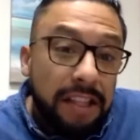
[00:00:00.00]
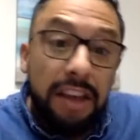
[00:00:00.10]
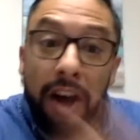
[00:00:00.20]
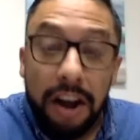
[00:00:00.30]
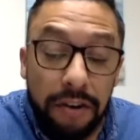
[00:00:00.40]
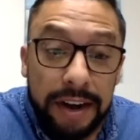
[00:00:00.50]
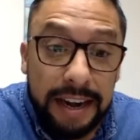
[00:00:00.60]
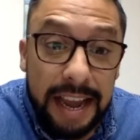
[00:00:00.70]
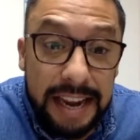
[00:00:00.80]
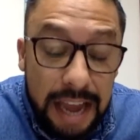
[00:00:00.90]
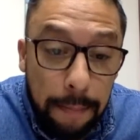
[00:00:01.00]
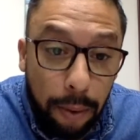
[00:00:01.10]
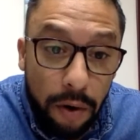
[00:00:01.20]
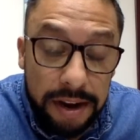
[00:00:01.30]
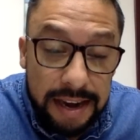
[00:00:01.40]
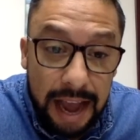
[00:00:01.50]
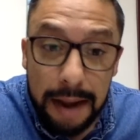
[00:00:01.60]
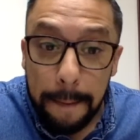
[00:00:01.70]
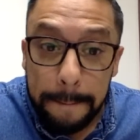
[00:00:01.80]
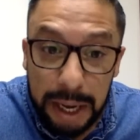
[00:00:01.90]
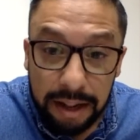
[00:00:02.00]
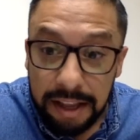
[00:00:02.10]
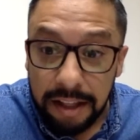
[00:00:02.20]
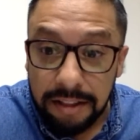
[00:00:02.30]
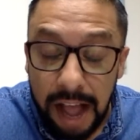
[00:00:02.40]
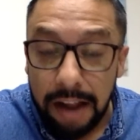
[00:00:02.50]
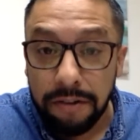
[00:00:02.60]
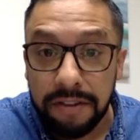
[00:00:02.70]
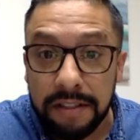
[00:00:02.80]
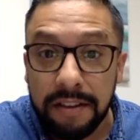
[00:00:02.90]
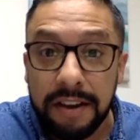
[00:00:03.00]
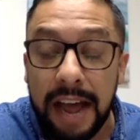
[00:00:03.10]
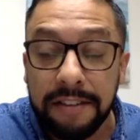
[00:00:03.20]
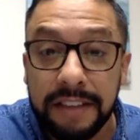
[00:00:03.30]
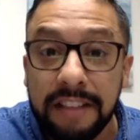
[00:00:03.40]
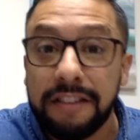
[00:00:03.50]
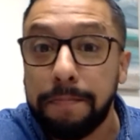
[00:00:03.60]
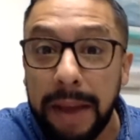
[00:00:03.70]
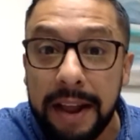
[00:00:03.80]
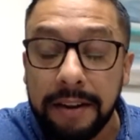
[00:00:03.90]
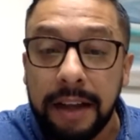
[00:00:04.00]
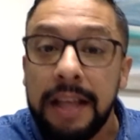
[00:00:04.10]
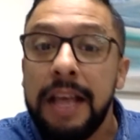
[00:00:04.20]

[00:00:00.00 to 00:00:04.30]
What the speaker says: The $188.9 billion that the United States spent